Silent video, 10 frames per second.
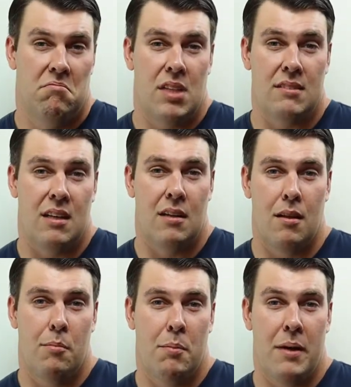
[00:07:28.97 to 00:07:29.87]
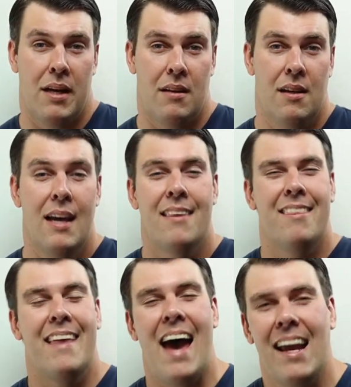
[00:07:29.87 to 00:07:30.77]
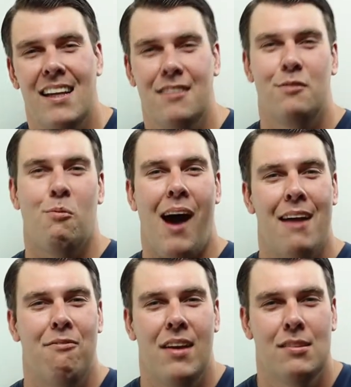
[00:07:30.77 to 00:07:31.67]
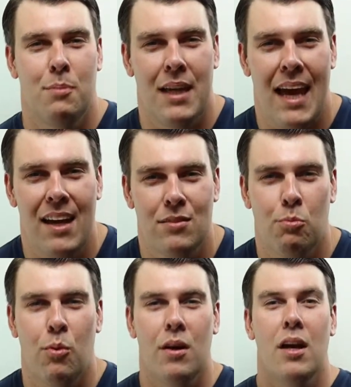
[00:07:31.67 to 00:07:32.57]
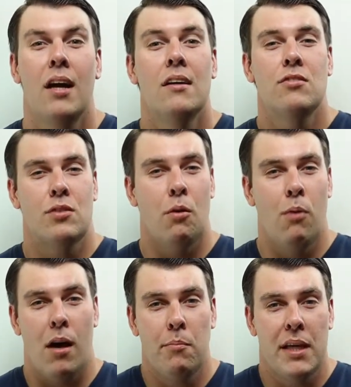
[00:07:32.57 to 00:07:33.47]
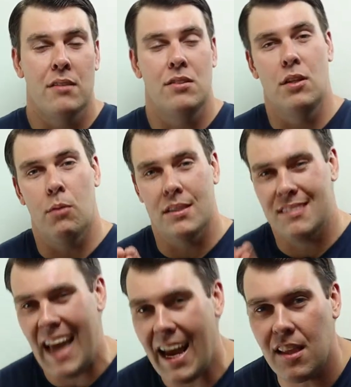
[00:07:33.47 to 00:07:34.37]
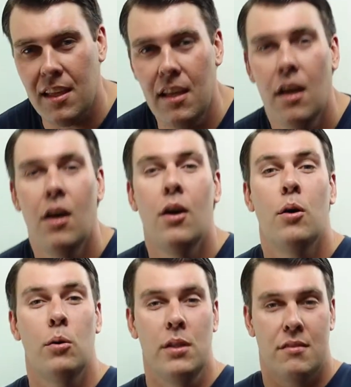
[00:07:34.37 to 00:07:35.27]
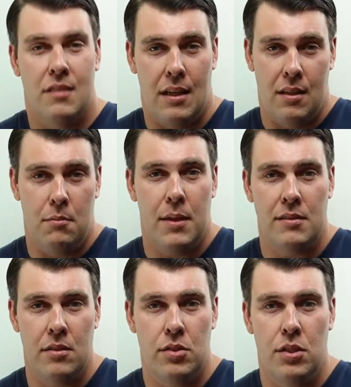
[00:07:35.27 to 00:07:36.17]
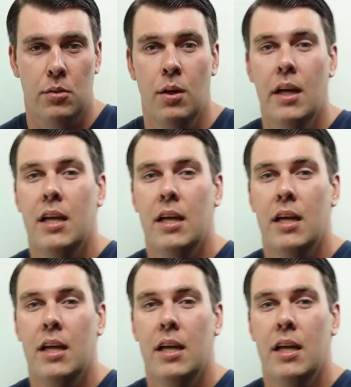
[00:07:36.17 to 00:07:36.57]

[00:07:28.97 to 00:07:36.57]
Does that sound a little bit better? That is why Facebook ads work so well, because you know exactly who you're sending your message to.